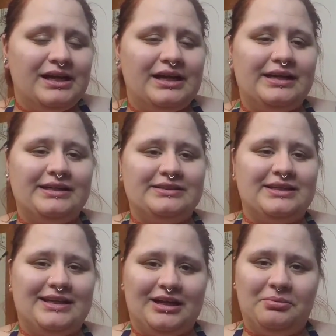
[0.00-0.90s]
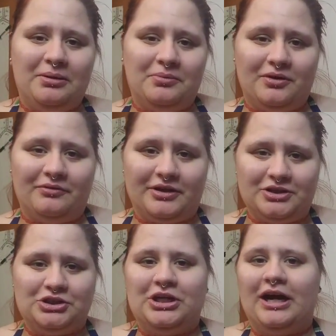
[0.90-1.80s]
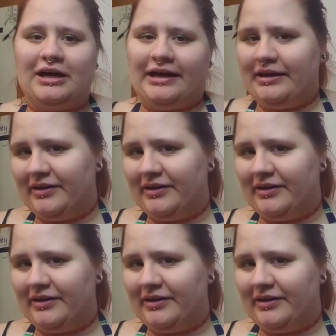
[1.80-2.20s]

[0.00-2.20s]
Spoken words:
And a lot of people are very shocked at how